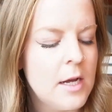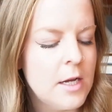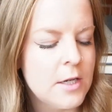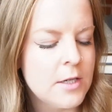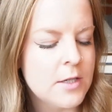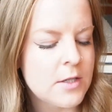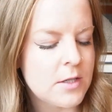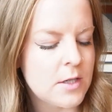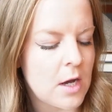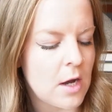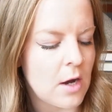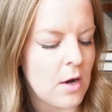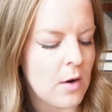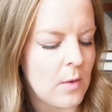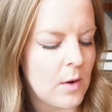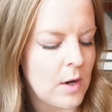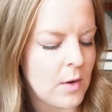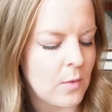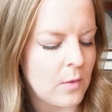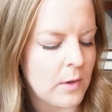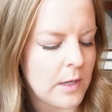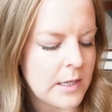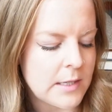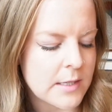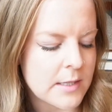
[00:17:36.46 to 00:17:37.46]
So
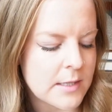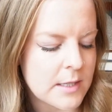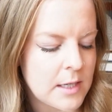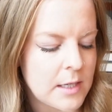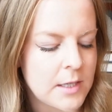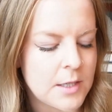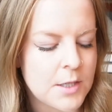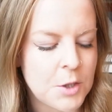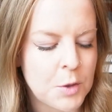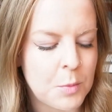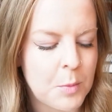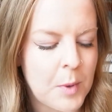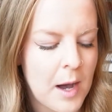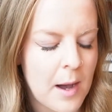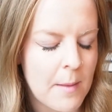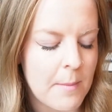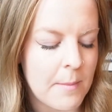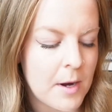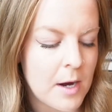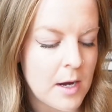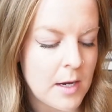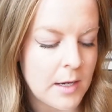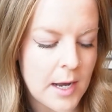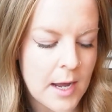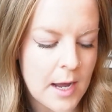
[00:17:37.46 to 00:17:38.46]
we decided to pop
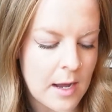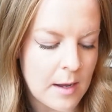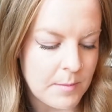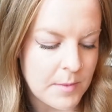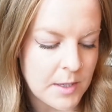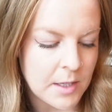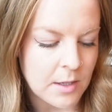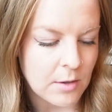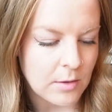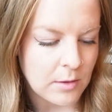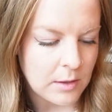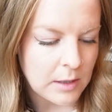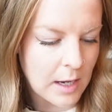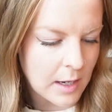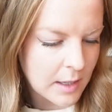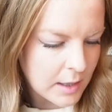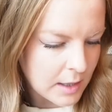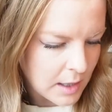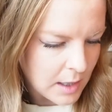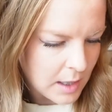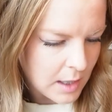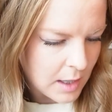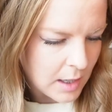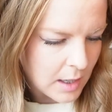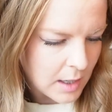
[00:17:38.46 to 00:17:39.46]
on Happy Go
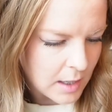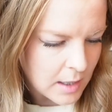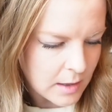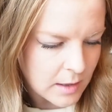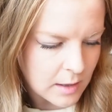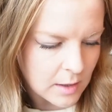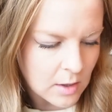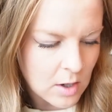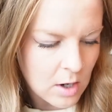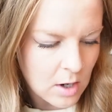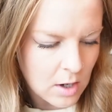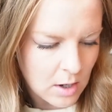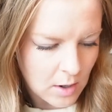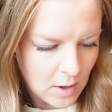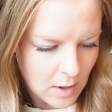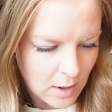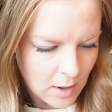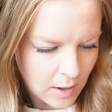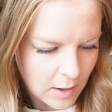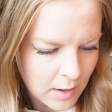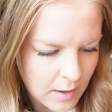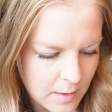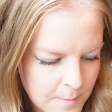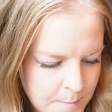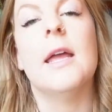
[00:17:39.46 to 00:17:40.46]
Lucky in the
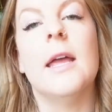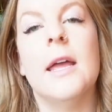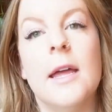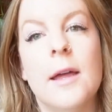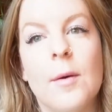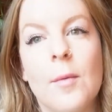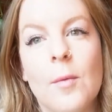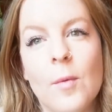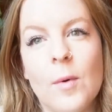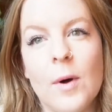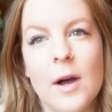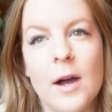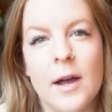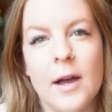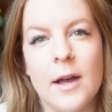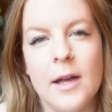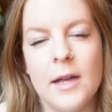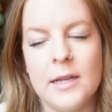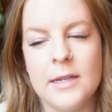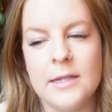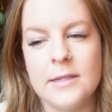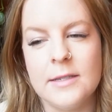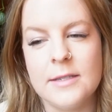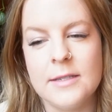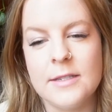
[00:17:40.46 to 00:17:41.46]
car. It
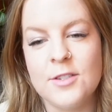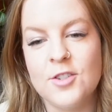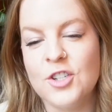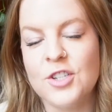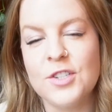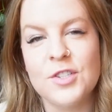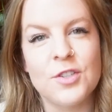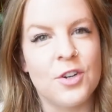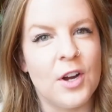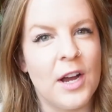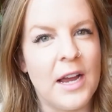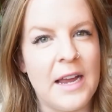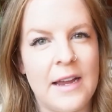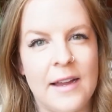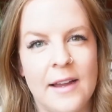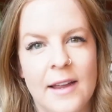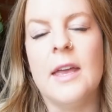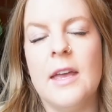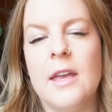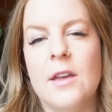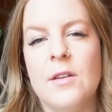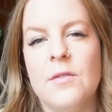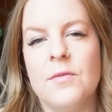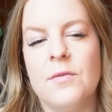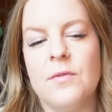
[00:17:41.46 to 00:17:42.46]
was just great.
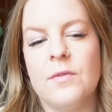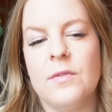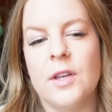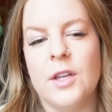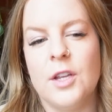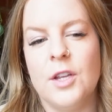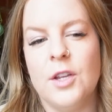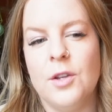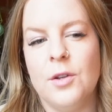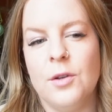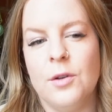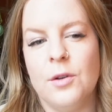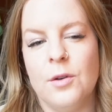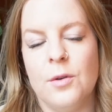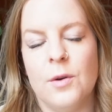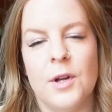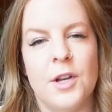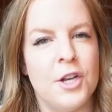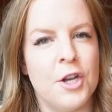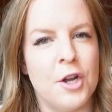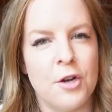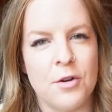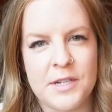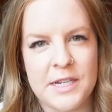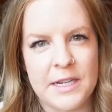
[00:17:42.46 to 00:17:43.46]
If you
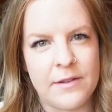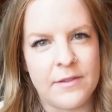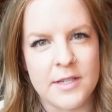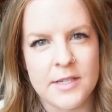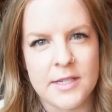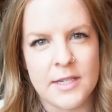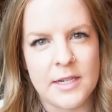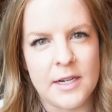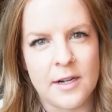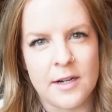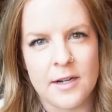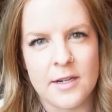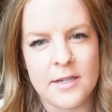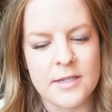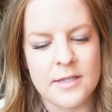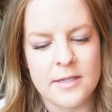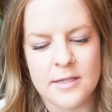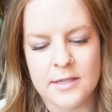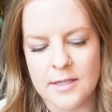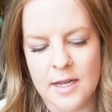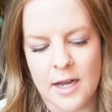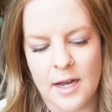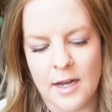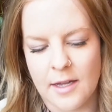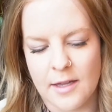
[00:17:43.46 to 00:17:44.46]
know David
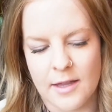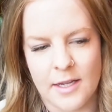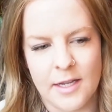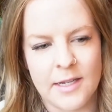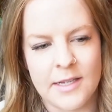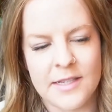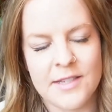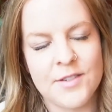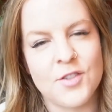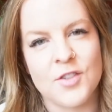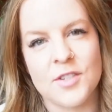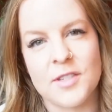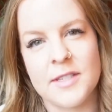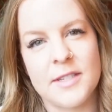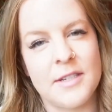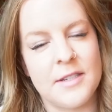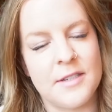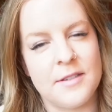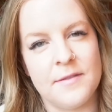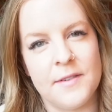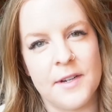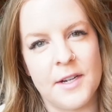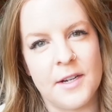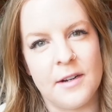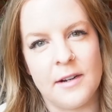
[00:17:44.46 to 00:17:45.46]
Sedaris, I think it's just
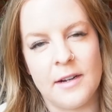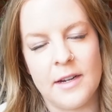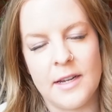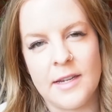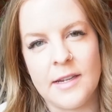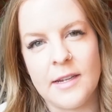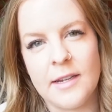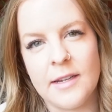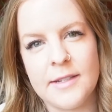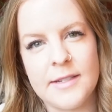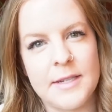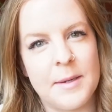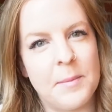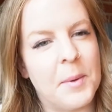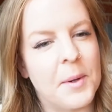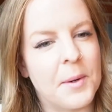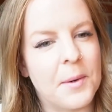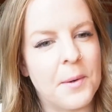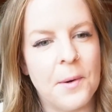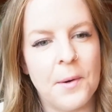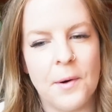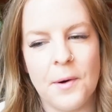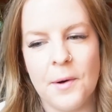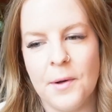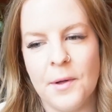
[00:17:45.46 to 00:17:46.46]
his very
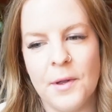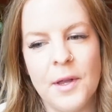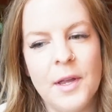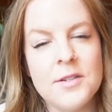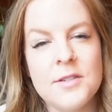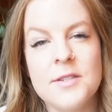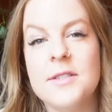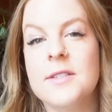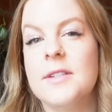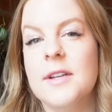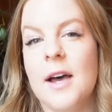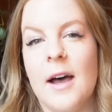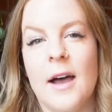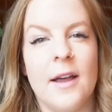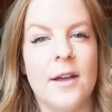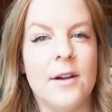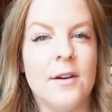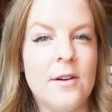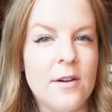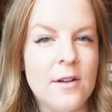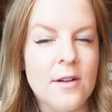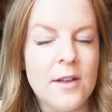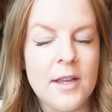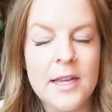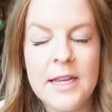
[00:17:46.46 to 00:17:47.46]
typical
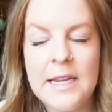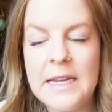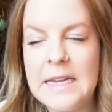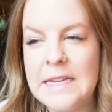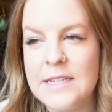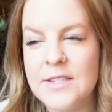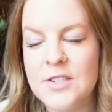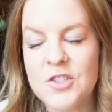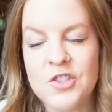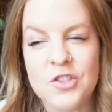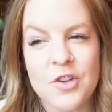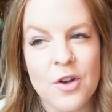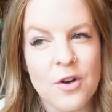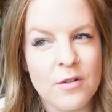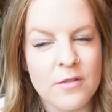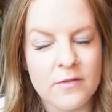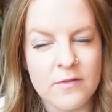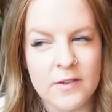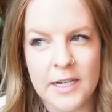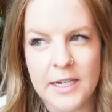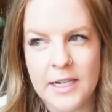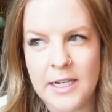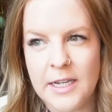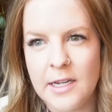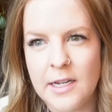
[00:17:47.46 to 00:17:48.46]
style. He's so
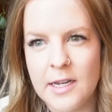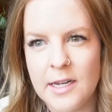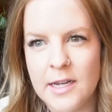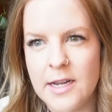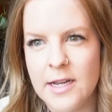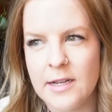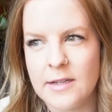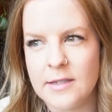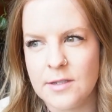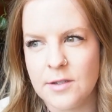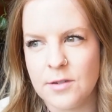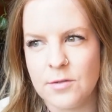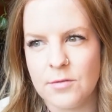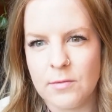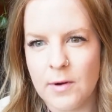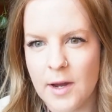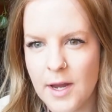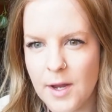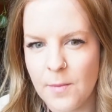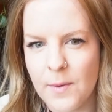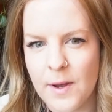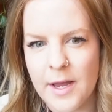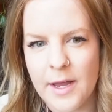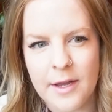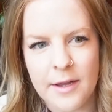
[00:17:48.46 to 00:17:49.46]
funny. He has a
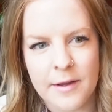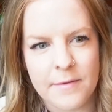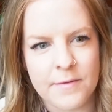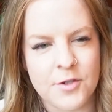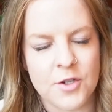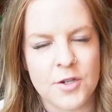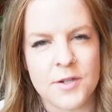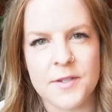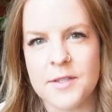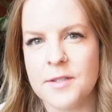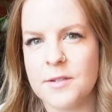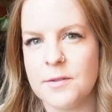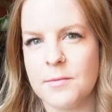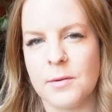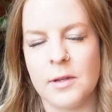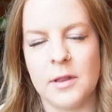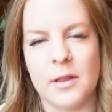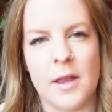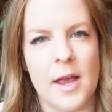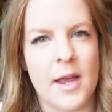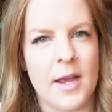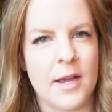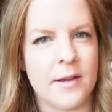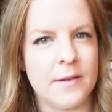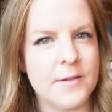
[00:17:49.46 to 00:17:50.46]
great way of just
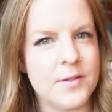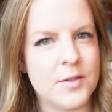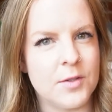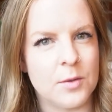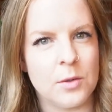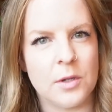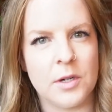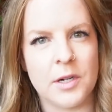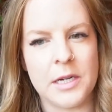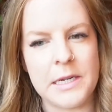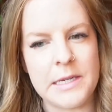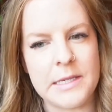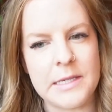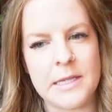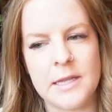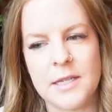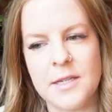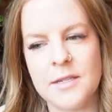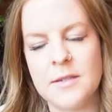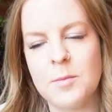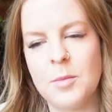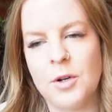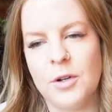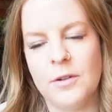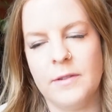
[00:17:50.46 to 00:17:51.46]
relaying stories in
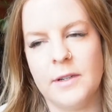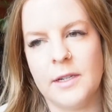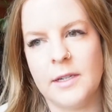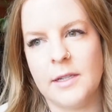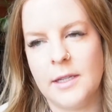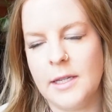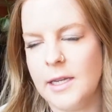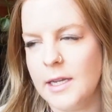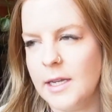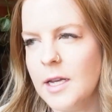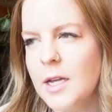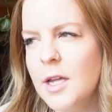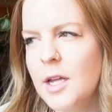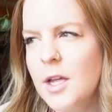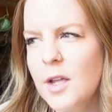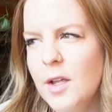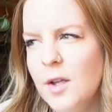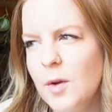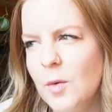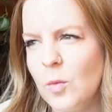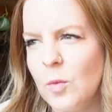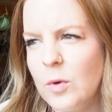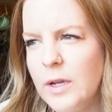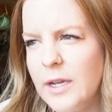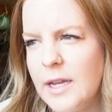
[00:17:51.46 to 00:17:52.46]
this perfectly
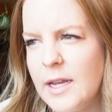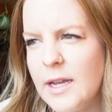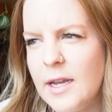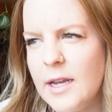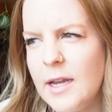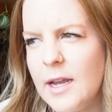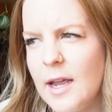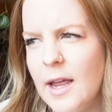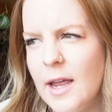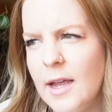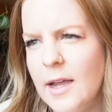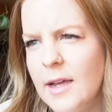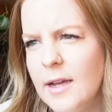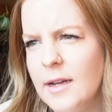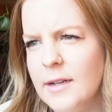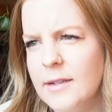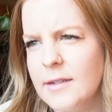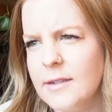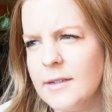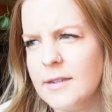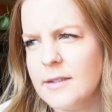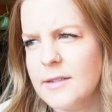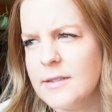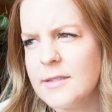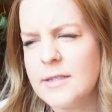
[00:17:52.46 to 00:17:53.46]
witty
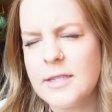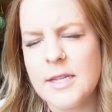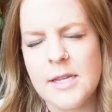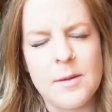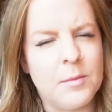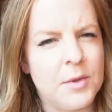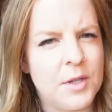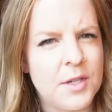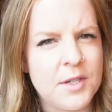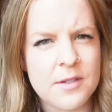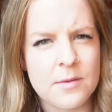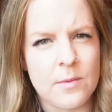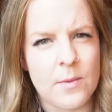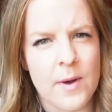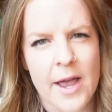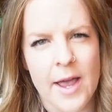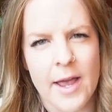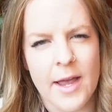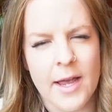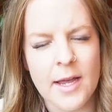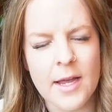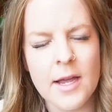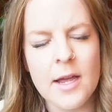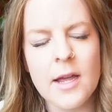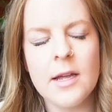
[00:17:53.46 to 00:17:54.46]
and seamless
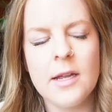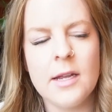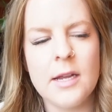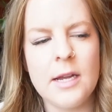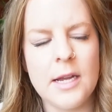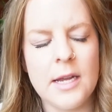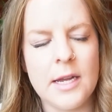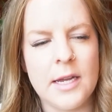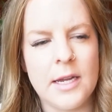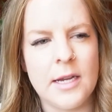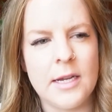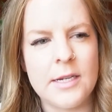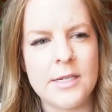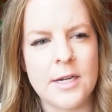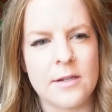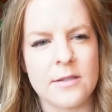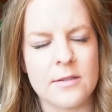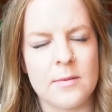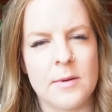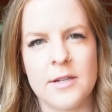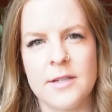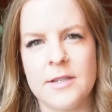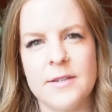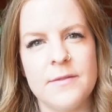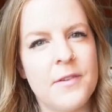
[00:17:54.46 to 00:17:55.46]
way. He talks
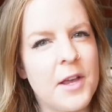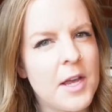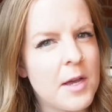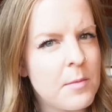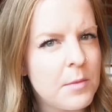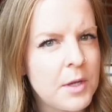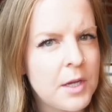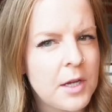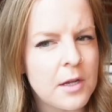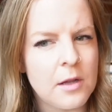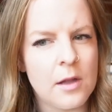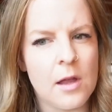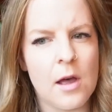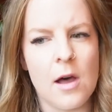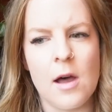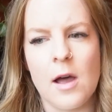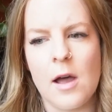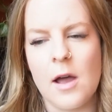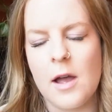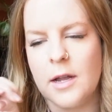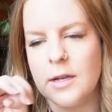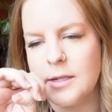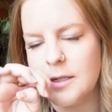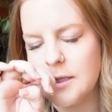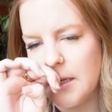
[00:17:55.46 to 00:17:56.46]
about his family a
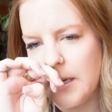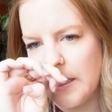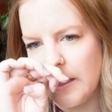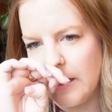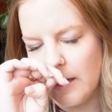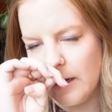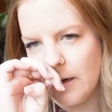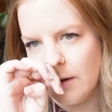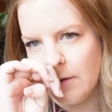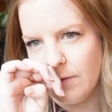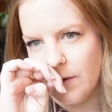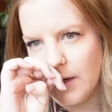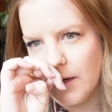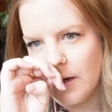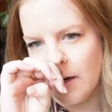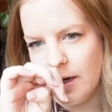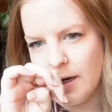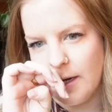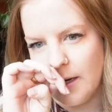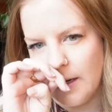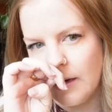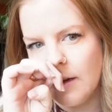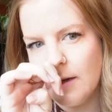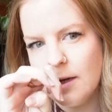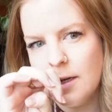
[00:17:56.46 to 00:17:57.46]
lot. He had a
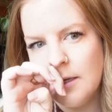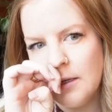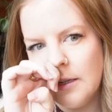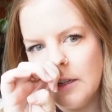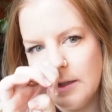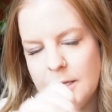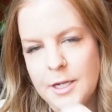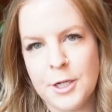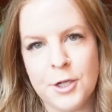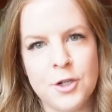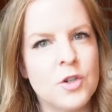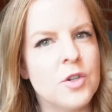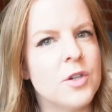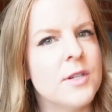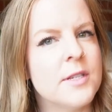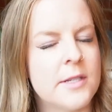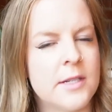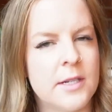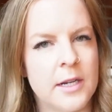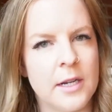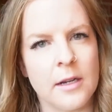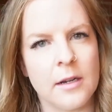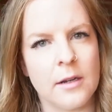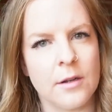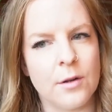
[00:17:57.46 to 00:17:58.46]
very
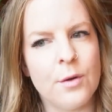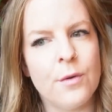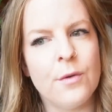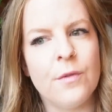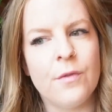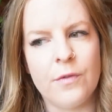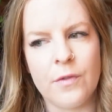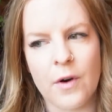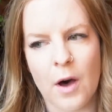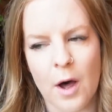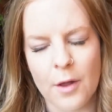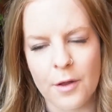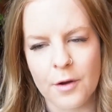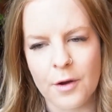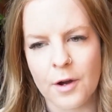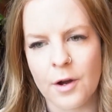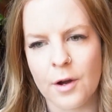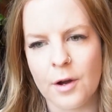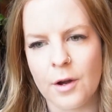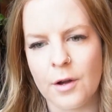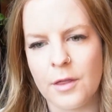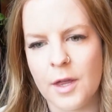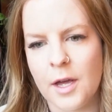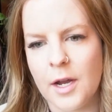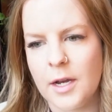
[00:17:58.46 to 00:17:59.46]
interesting
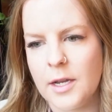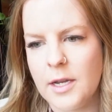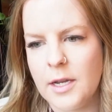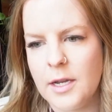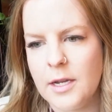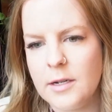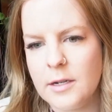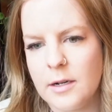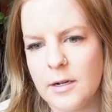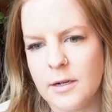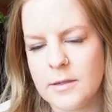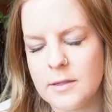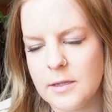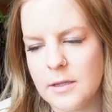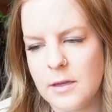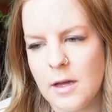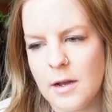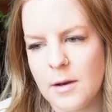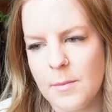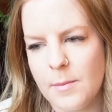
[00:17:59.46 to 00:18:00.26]
father that he talks a lot